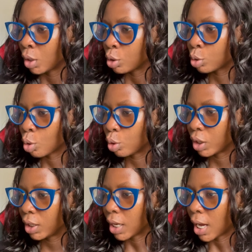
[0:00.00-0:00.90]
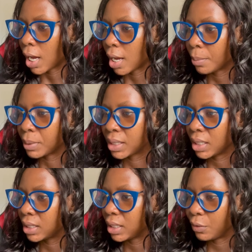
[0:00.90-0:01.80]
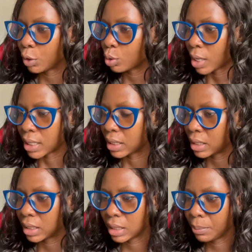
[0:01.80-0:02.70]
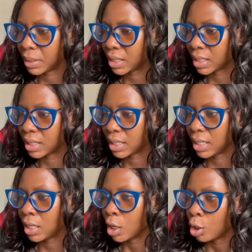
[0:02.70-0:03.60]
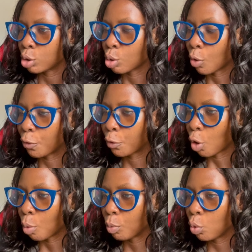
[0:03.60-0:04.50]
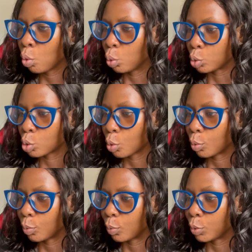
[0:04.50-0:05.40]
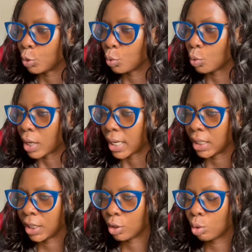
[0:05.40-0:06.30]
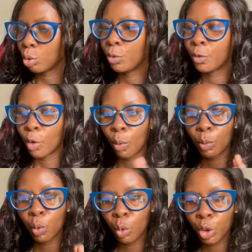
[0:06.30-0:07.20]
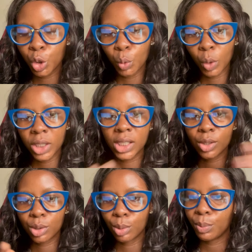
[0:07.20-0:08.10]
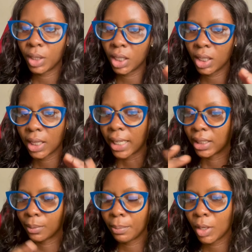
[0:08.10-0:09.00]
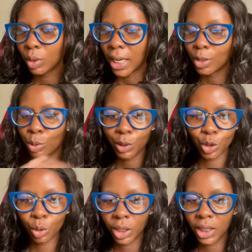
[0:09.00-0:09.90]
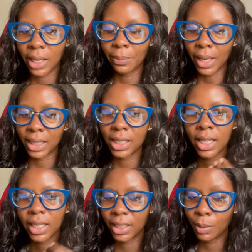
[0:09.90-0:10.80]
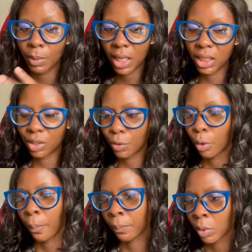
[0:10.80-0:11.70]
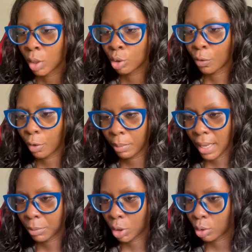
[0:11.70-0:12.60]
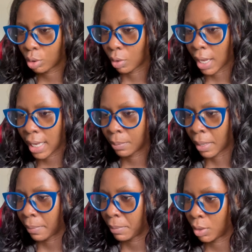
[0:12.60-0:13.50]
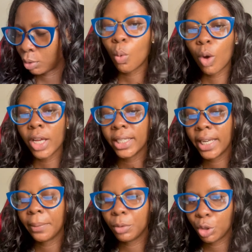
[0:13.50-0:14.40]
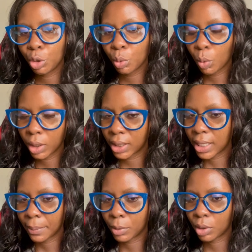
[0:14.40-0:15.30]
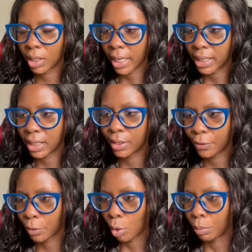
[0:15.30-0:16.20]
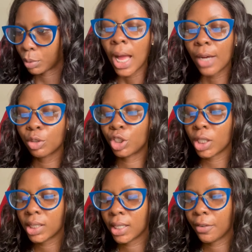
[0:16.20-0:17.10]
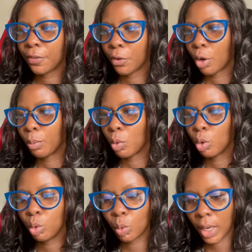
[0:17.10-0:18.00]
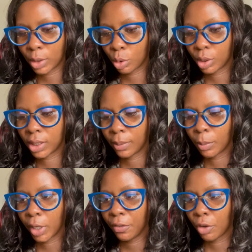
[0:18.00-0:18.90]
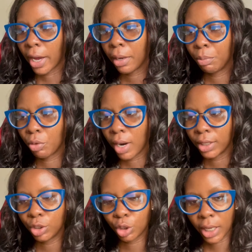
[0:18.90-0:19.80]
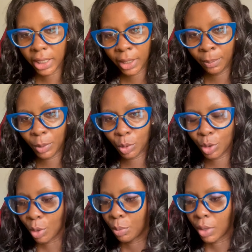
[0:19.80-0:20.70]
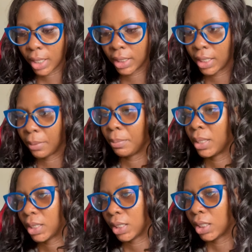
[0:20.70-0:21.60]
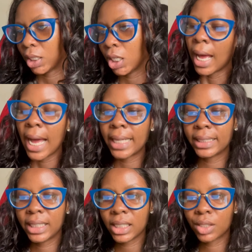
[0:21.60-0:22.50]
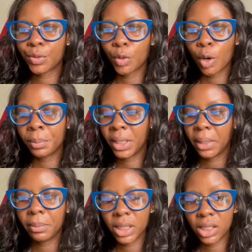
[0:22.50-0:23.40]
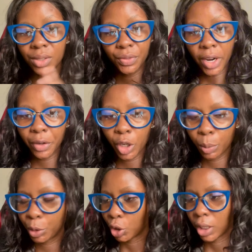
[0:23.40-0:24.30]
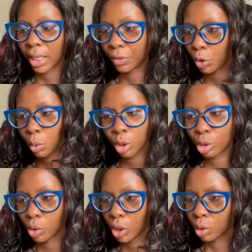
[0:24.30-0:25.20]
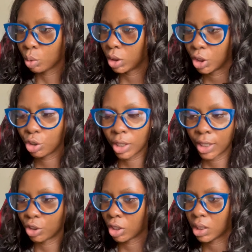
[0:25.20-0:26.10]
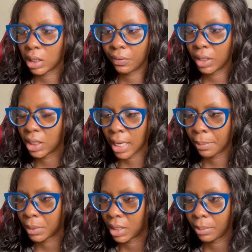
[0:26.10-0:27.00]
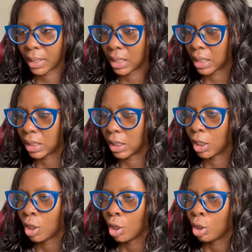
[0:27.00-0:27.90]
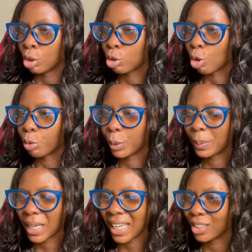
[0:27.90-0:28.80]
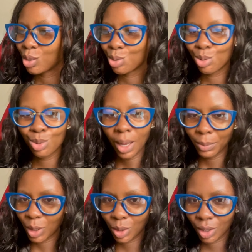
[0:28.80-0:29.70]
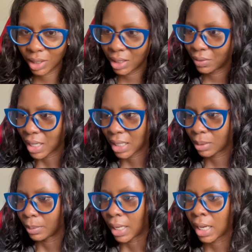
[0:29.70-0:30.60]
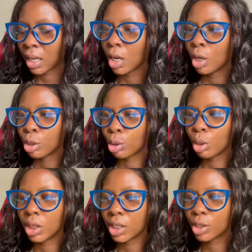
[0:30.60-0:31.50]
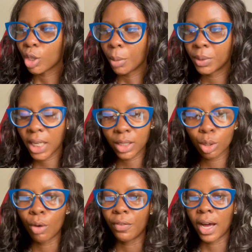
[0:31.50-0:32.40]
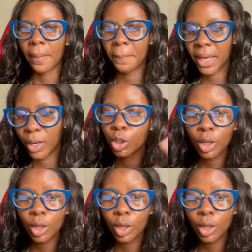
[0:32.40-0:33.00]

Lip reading: So CC, if you want to add CC, BCC, so from who, so you can include from who you want it to be, like the mail that it will be showing them that the mail is from. So for me, I'm just going to add my mail. What name do you want them to get it from? I could just say from Oluwatosin, but if you are a brand, you can impute your brand name basically. And this from name is very optional. If you don't want to include it, you can just leave it empty basically. So reply to, I'm just going to leave that blank. So the subject of our mail.